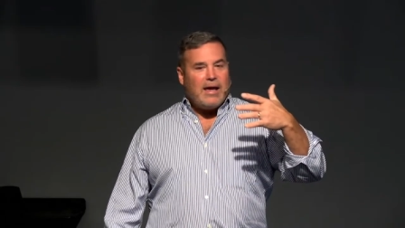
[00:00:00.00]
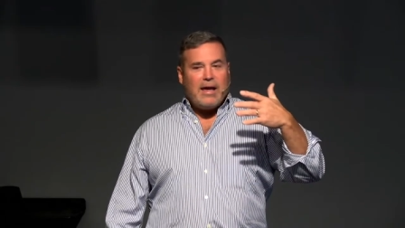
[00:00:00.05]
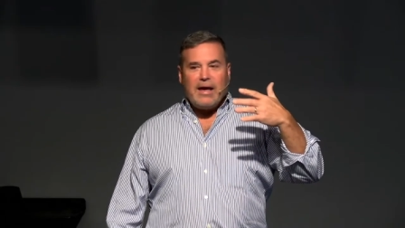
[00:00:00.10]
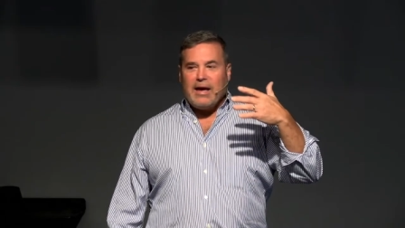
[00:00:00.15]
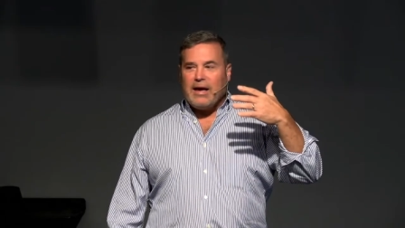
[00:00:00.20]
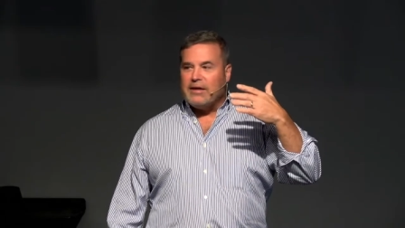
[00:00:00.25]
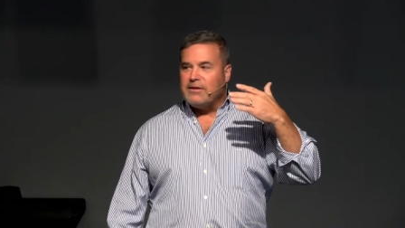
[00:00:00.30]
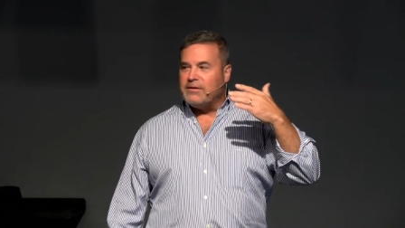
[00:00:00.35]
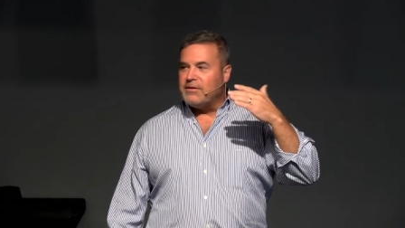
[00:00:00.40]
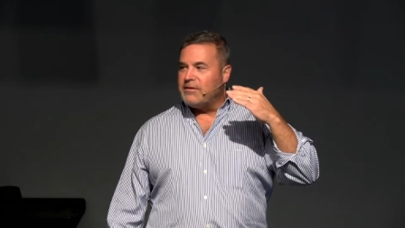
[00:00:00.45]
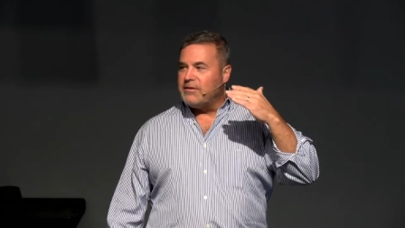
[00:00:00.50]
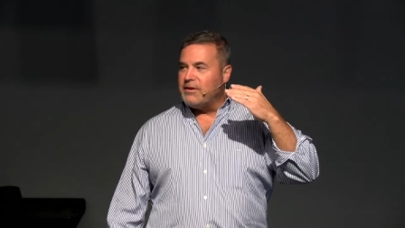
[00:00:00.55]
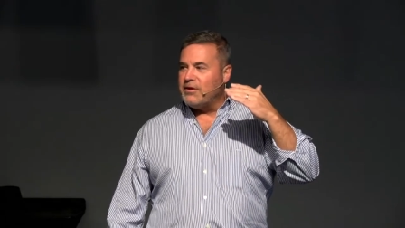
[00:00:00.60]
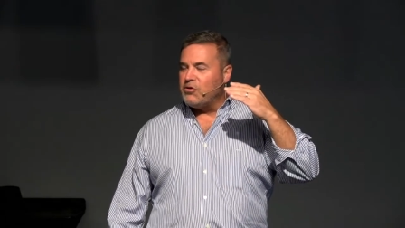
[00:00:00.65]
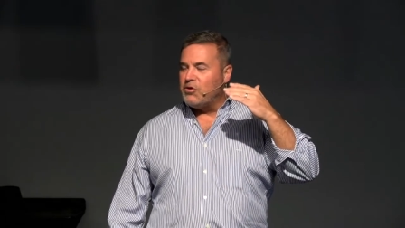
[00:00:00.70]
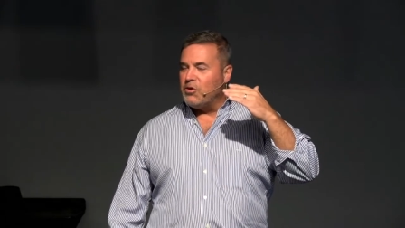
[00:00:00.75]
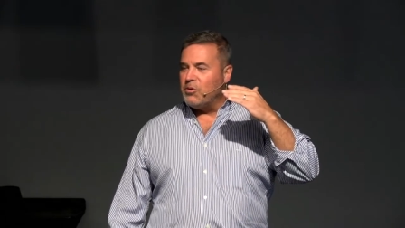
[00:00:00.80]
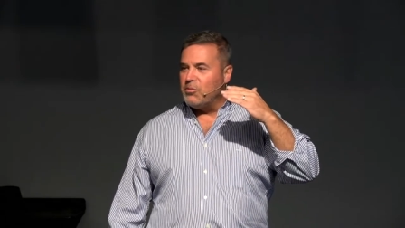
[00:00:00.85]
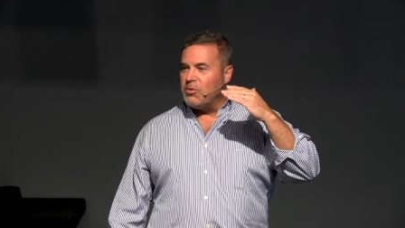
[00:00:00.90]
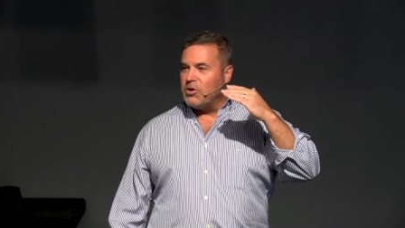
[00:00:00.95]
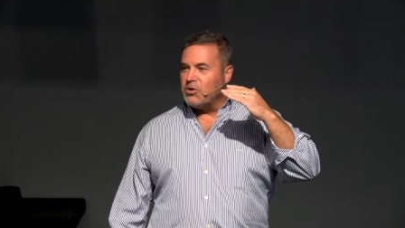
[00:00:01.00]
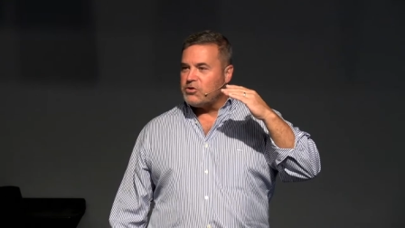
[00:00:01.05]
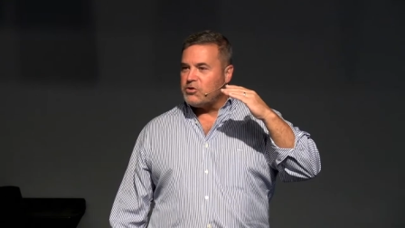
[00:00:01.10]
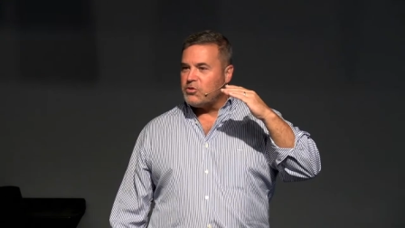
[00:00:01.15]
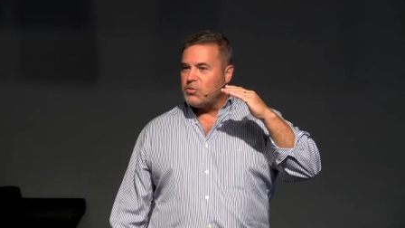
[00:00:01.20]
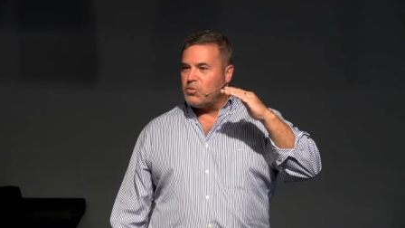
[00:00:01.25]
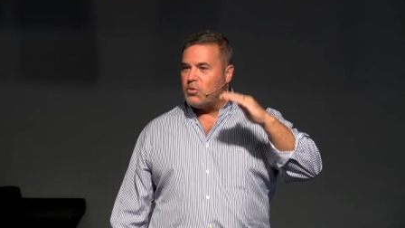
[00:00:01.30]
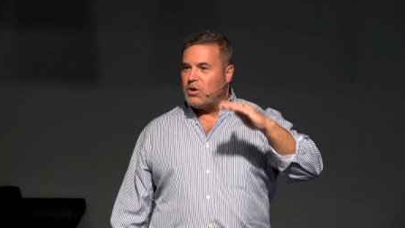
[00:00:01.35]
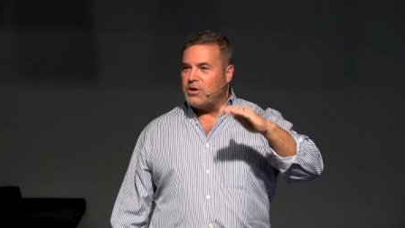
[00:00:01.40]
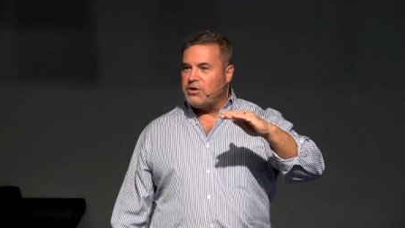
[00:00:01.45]
And the most
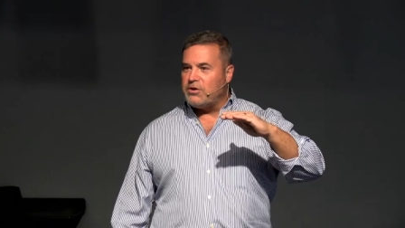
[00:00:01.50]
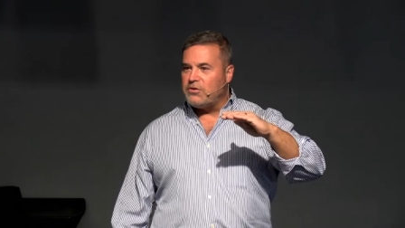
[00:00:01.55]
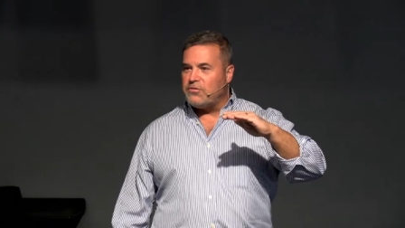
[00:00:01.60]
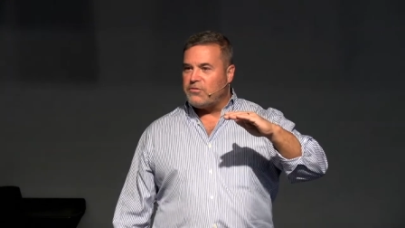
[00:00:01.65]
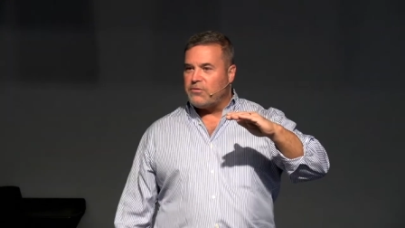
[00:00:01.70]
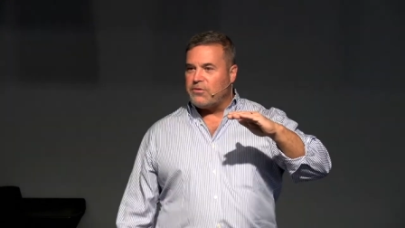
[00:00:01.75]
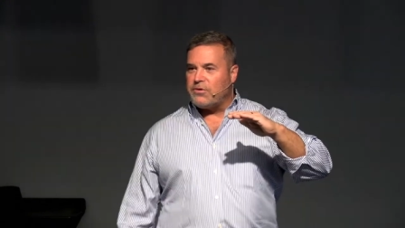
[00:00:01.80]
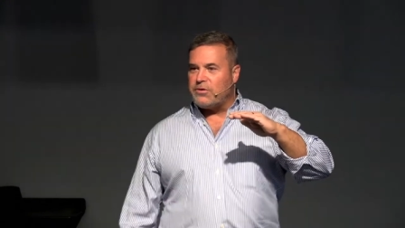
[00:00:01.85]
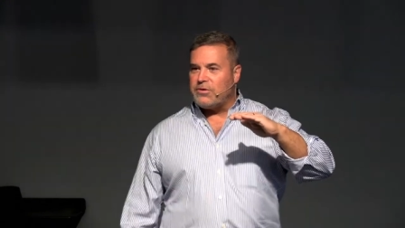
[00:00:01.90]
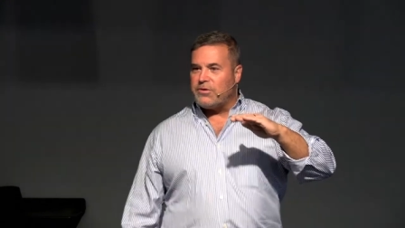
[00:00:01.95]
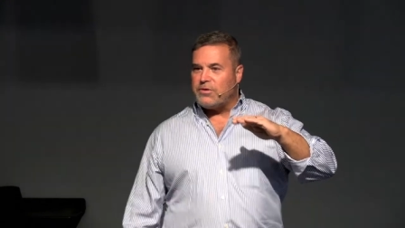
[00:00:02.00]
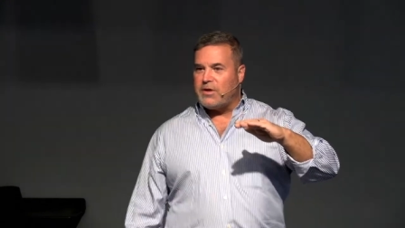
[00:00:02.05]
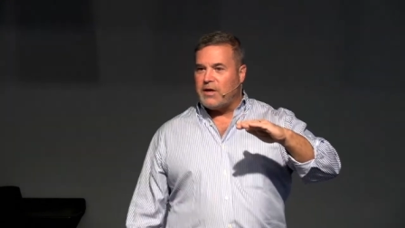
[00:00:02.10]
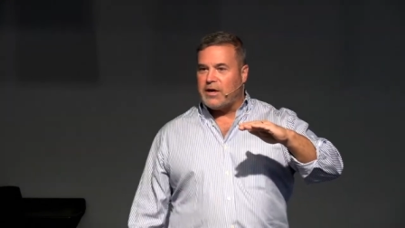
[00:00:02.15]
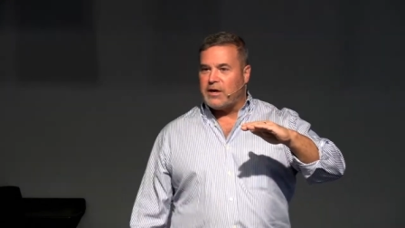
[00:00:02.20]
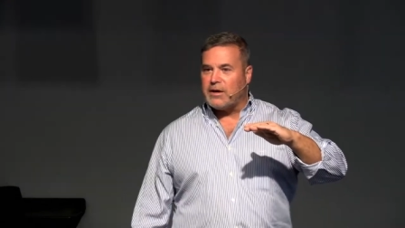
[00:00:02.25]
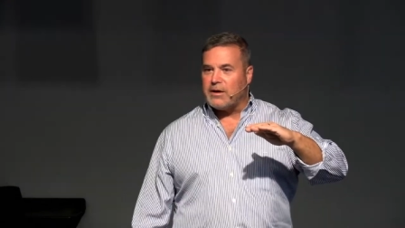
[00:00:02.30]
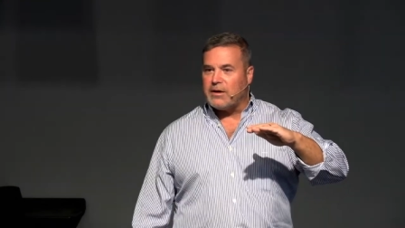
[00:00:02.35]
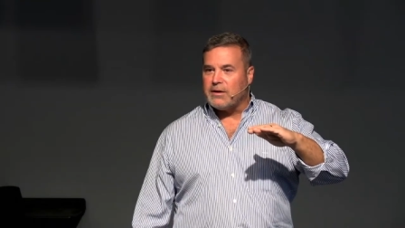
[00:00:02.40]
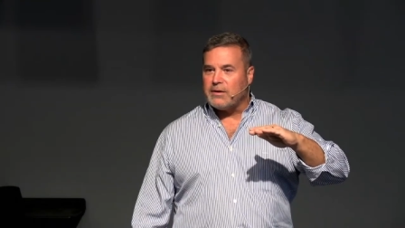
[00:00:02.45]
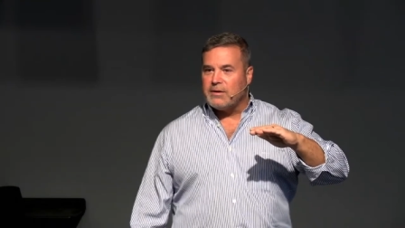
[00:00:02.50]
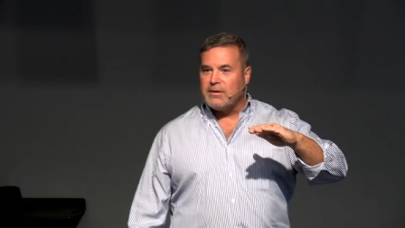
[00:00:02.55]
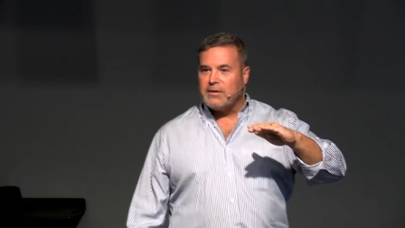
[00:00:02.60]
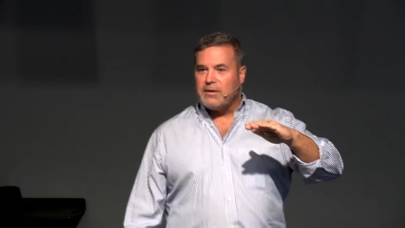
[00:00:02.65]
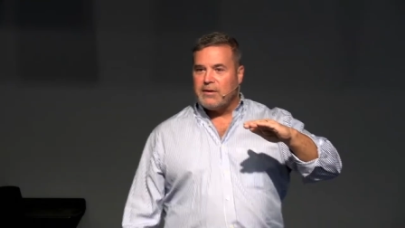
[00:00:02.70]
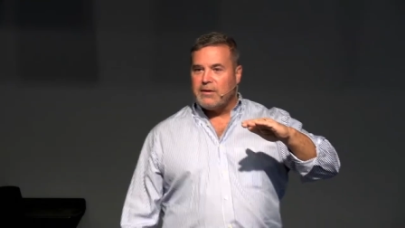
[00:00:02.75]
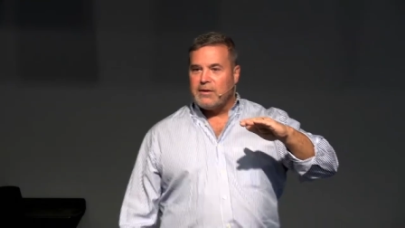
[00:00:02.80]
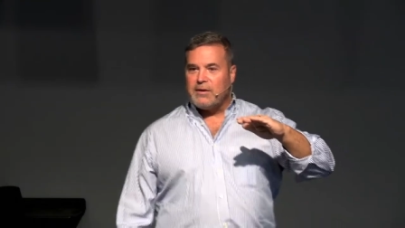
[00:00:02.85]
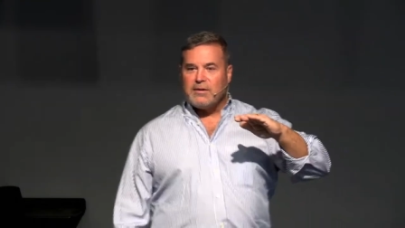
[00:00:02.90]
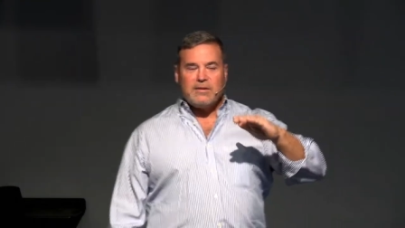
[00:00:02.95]
wonderful thing
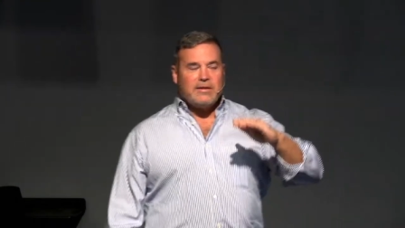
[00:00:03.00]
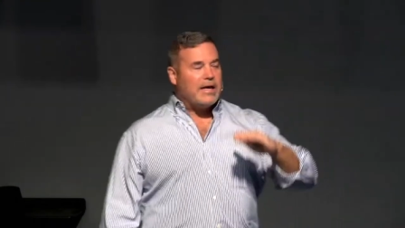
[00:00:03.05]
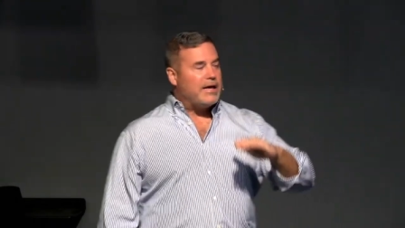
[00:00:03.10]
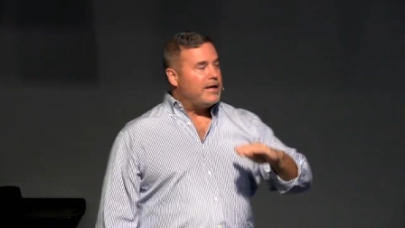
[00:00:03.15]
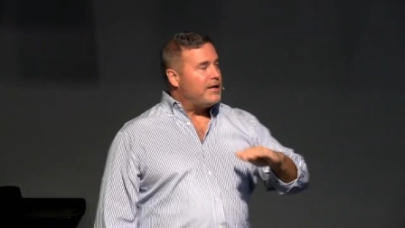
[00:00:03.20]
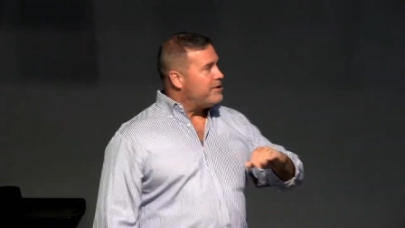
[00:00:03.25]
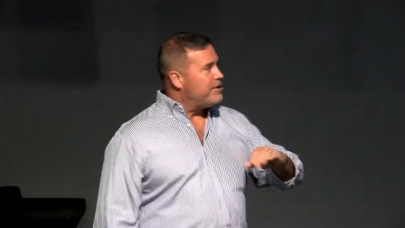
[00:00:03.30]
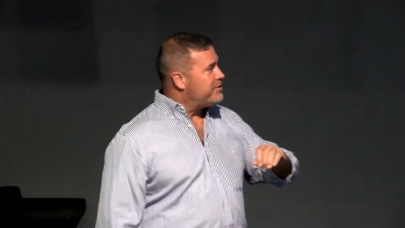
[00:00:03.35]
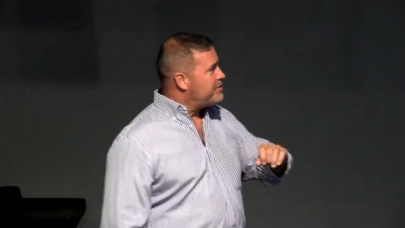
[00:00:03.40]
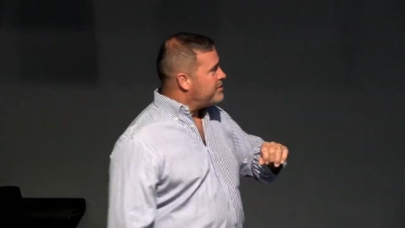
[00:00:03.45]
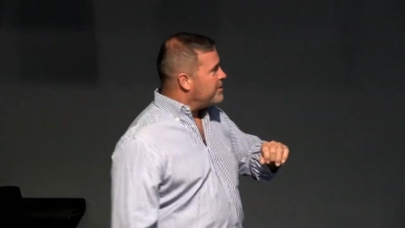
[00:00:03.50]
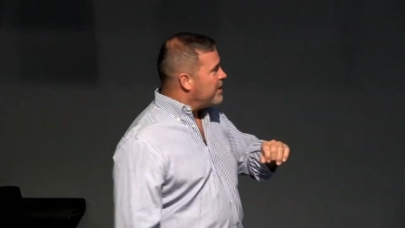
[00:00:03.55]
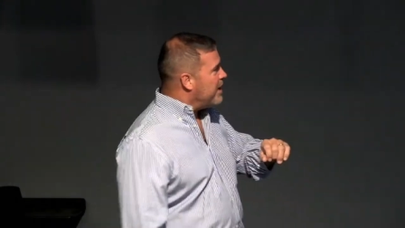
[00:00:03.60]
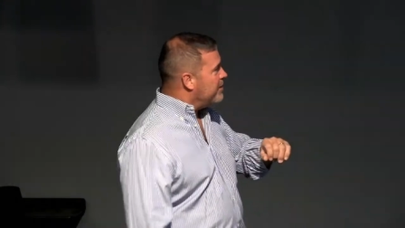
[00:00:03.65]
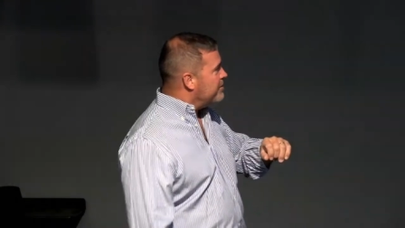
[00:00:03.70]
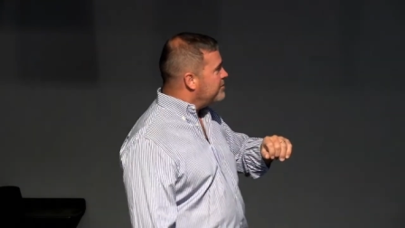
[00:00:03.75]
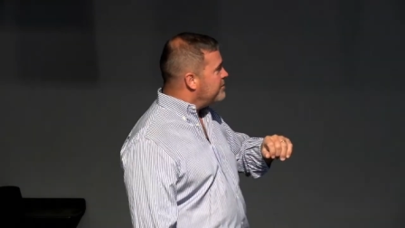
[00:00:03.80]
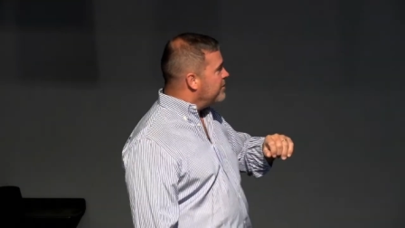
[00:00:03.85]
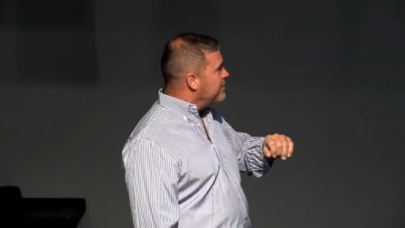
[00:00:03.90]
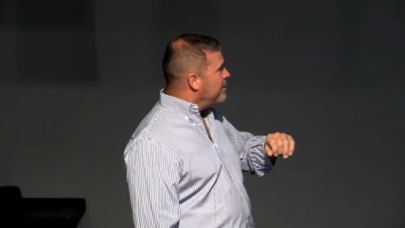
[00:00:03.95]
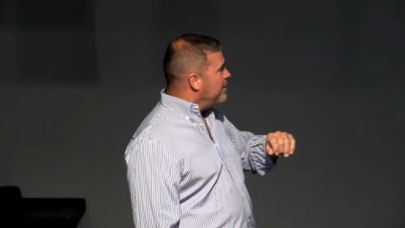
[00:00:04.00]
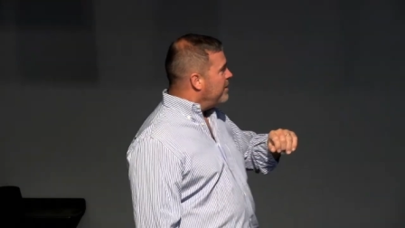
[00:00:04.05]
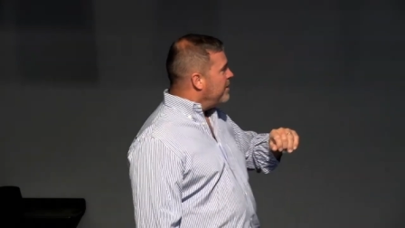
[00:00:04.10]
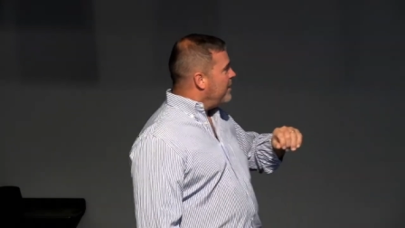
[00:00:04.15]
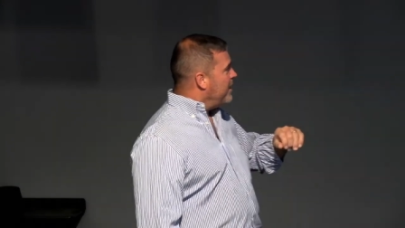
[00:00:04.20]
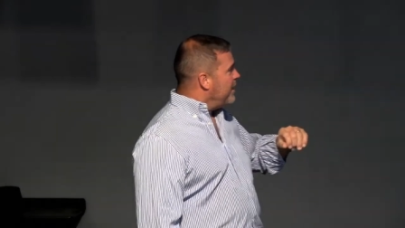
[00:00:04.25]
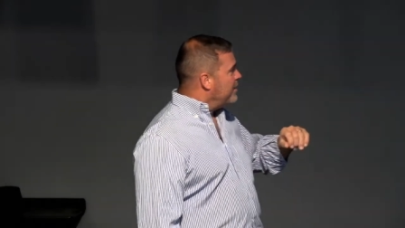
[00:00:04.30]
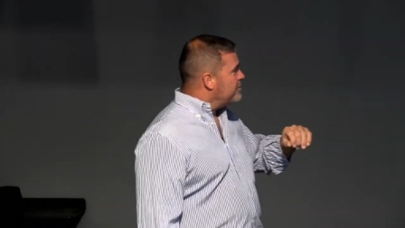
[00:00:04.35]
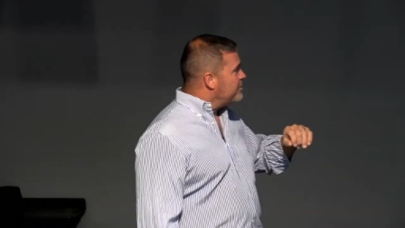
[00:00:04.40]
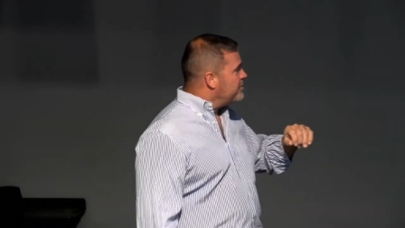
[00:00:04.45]
that he says, and